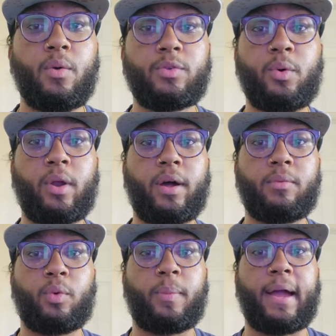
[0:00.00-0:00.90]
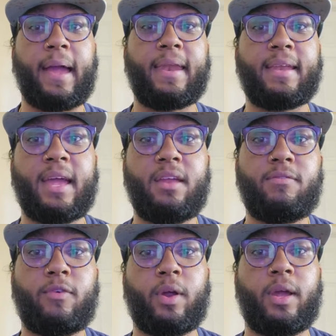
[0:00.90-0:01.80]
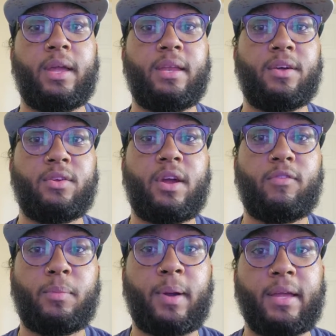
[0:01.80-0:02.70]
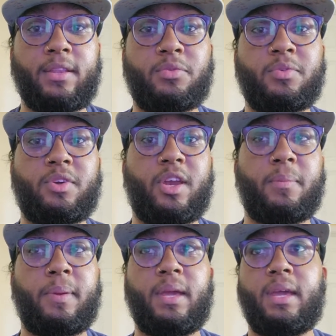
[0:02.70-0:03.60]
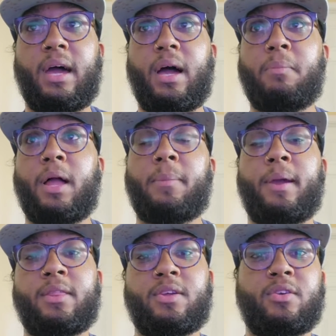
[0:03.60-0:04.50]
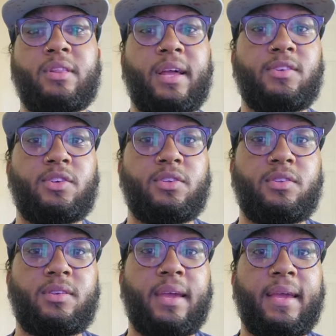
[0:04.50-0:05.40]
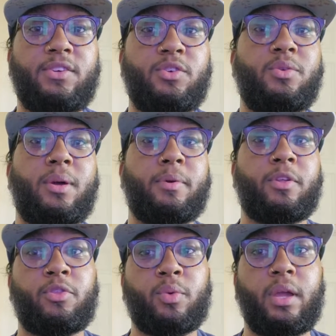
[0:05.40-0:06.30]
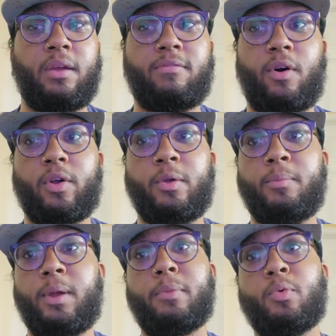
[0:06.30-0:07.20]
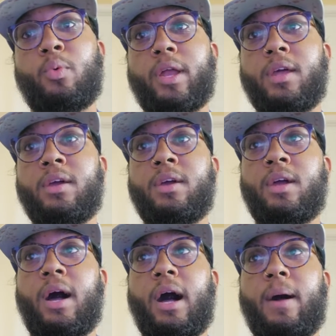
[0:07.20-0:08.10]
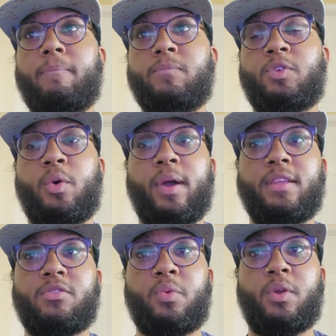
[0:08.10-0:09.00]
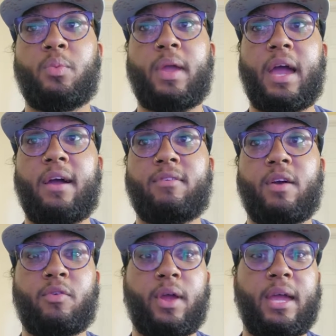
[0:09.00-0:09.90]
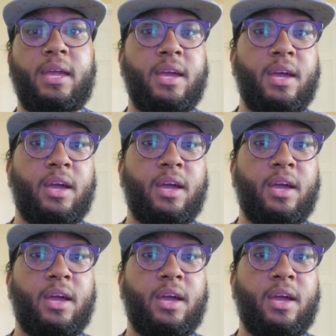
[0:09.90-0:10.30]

What's going on? We're back at it again for another cover bye. This one's going to be uh, Black Panther Legends issue number three, volume number one. Um, so in this one, we have cover A.